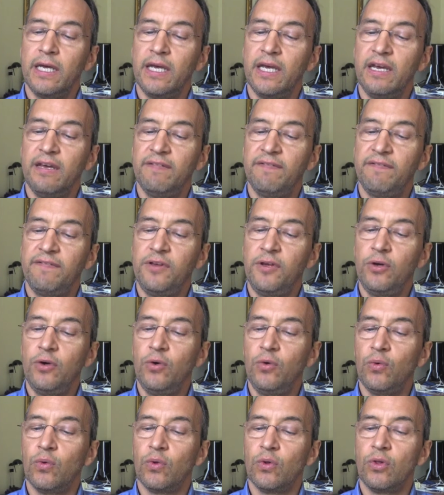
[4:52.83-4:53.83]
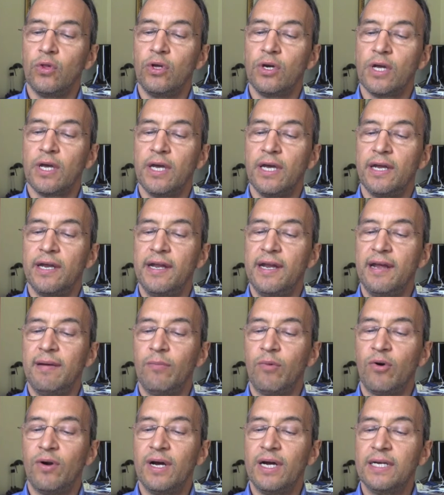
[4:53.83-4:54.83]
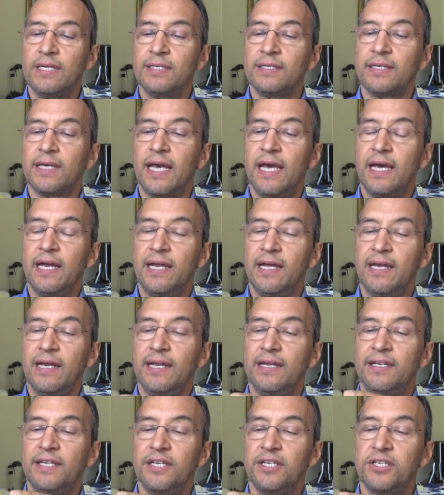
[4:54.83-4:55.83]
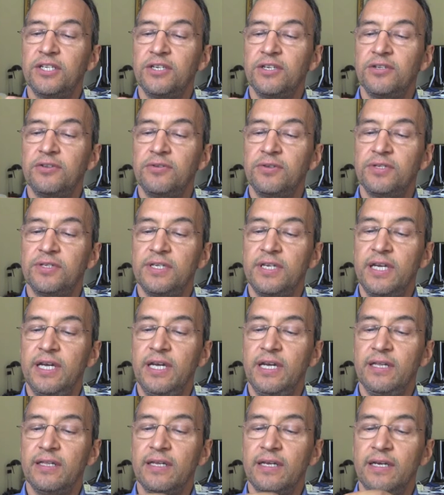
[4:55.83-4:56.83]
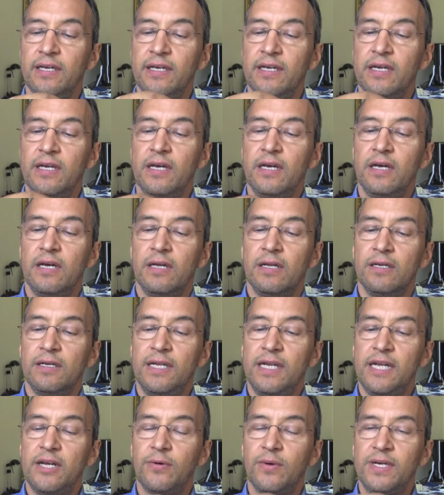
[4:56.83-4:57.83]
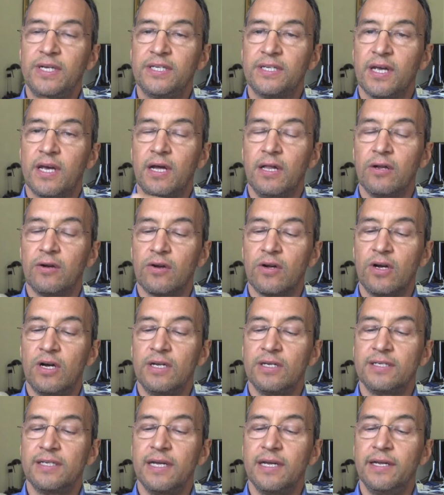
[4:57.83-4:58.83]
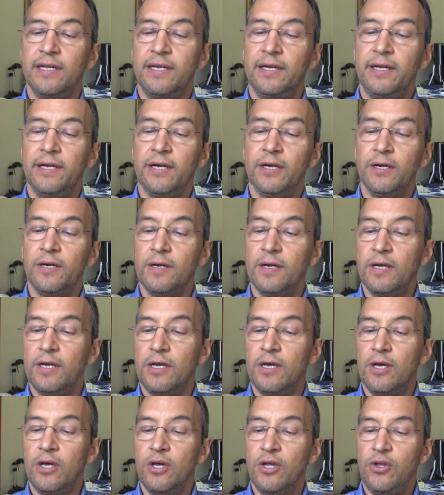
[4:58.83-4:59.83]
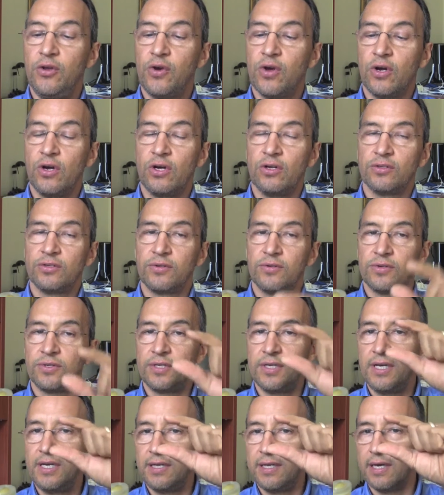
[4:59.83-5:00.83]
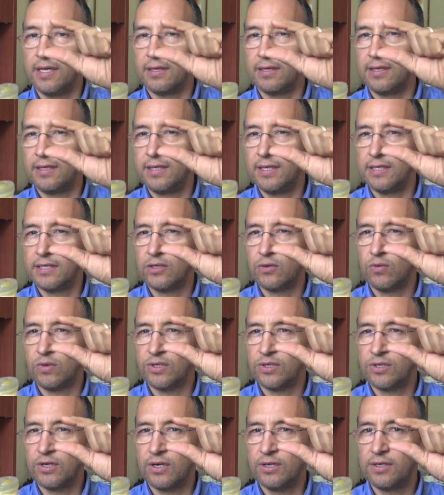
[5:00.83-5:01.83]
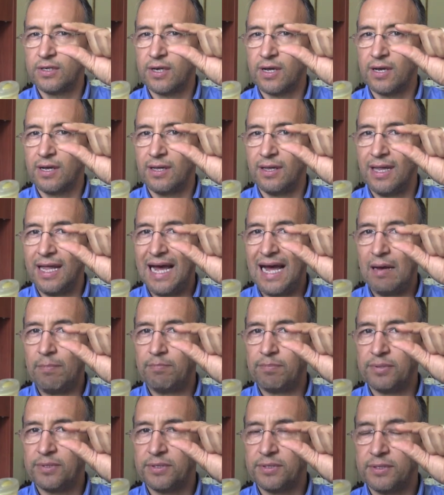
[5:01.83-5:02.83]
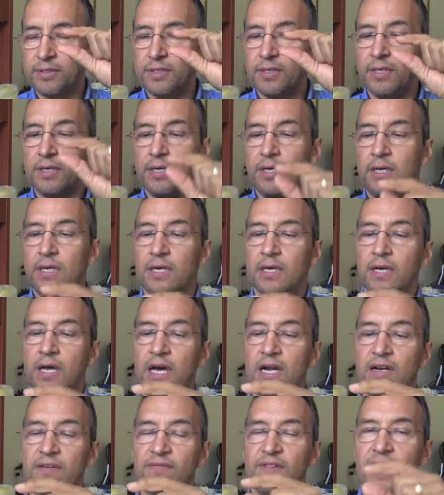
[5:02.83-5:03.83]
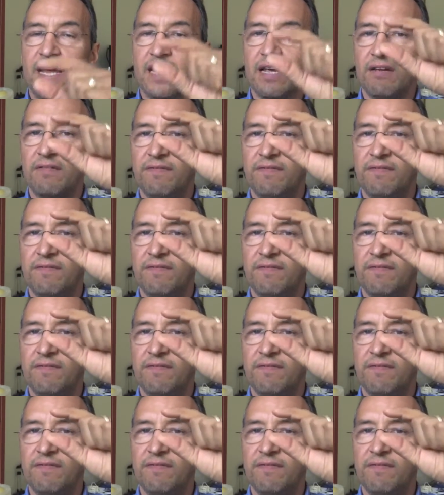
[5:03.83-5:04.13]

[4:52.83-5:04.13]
If you look at an MRI scan, in addition to seeing the decreased color content here, You can also see that the disc will start to collapse, kind of like a